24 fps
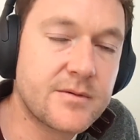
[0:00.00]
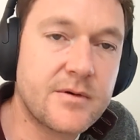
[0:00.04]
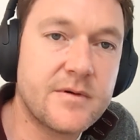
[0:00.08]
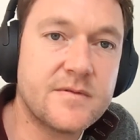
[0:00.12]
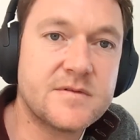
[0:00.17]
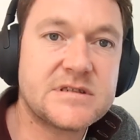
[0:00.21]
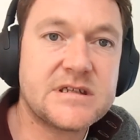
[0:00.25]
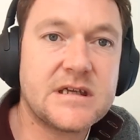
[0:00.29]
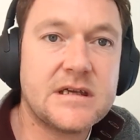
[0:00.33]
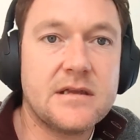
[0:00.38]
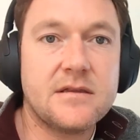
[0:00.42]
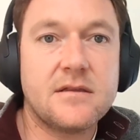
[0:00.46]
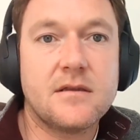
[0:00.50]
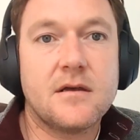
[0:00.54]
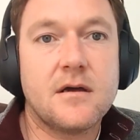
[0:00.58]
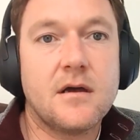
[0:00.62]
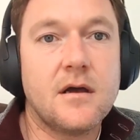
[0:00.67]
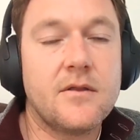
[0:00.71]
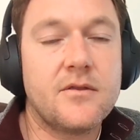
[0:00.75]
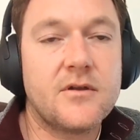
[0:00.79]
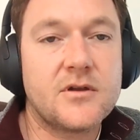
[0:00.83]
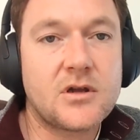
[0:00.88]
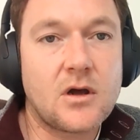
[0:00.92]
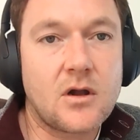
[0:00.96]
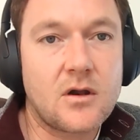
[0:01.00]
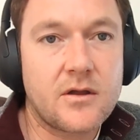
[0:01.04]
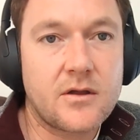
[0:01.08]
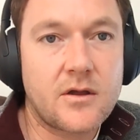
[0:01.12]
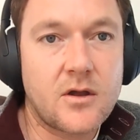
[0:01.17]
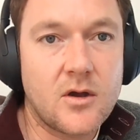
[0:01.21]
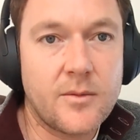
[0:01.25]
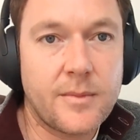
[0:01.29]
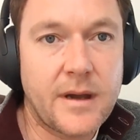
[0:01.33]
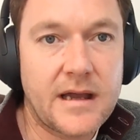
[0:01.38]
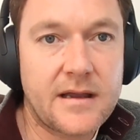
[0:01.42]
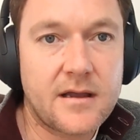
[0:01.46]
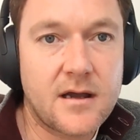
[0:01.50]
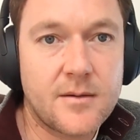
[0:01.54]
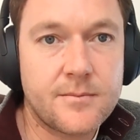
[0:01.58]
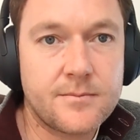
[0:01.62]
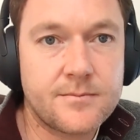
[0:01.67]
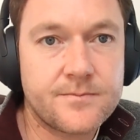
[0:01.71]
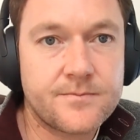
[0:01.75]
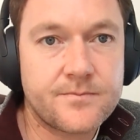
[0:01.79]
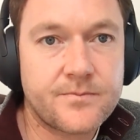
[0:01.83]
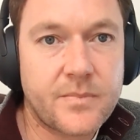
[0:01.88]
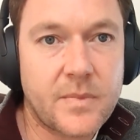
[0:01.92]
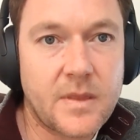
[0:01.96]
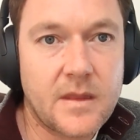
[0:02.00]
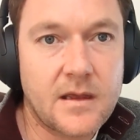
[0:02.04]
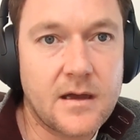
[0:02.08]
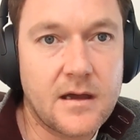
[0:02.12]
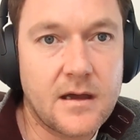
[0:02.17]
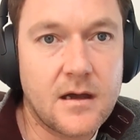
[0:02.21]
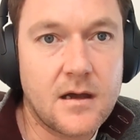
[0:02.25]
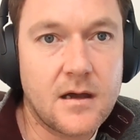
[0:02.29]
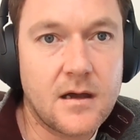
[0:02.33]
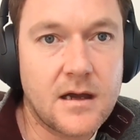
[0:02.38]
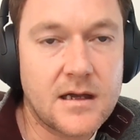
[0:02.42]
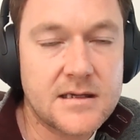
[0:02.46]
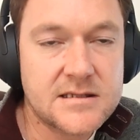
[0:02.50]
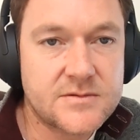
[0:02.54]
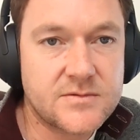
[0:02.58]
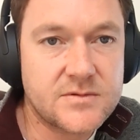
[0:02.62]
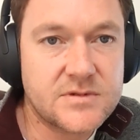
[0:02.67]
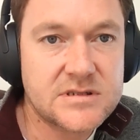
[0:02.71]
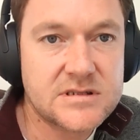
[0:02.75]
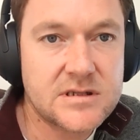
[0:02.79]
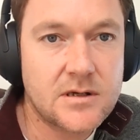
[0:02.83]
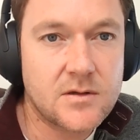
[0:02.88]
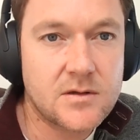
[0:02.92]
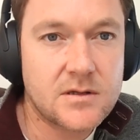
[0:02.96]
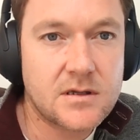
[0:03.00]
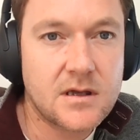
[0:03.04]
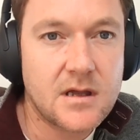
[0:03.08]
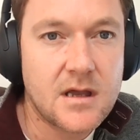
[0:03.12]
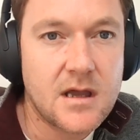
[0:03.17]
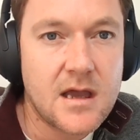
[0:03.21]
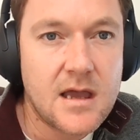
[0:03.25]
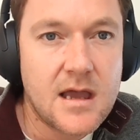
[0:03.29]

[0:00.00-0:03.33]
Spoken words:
We've seen the dollar go back up as a result,